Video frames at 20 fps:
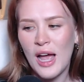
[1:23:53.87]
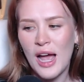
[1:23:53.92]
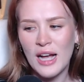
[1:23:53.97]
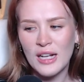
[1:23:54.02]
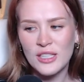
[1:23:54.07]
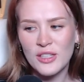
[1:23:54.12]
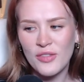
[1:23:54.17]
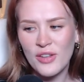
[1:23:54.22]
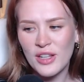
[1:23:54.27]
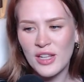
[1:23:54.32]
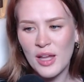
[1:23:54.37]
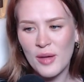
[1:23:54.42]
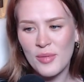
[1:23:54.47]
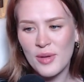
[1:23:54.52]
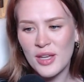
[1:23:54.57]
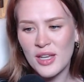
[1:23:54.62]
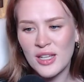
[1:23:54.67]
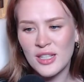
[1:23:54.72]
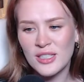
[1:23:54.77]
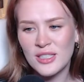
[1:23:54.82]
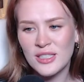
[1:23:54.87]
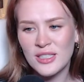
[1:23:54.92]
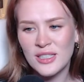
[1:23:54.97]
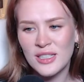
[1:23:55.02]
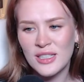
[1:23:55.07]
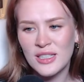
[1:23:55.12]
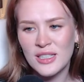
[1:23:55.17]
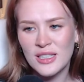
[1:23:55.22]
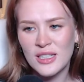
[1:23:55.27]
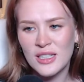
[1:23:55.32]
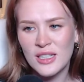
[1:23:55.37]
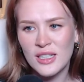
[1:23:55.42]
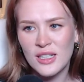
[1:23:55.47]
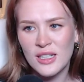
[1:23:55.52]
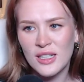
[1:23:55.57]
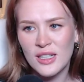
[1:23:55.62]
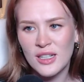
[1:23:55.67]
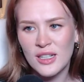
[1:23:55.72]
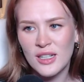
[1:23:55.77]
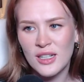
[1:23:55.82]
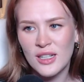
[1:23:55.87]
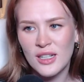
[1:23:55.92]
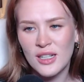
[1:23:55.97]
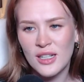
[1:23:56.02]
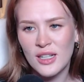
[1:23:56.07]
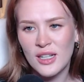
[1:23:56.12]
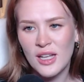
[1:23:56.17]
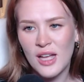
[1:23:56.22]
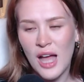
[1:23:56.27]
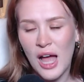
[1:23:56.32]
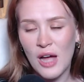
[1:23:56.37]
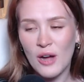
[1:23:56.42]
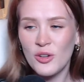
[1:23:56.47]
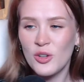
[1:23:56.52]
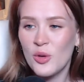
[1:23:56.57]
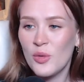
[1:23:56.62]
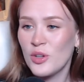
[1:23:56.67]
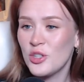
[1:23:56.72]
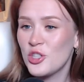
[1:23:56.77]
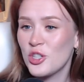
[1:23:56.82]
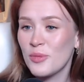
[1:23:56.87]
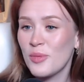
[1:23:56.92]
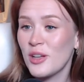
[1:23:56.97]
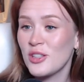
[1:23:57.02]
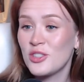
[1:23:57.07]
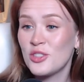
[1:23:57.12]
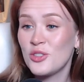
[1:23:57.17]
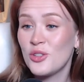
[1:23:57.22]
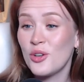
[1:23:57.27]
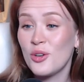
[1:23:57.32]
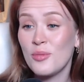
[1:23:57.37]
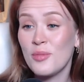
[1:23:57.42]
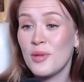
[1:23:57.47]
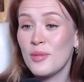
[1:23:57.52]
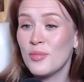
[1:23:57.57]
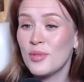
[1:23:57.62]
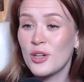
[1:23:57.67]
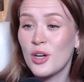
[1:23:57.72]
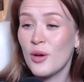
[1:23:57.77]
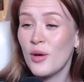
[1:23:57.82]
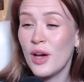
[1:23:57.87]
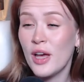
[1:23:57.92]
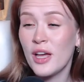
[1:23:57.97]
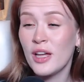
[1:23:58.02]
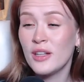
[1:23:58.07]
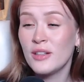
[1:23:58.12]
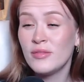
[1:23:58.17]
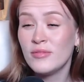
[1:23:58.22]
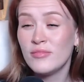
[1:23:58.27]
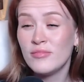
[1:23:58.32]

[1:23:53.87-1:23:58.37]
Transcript: Activate that bitch. I don't know what you're about to do to me, but go ahead.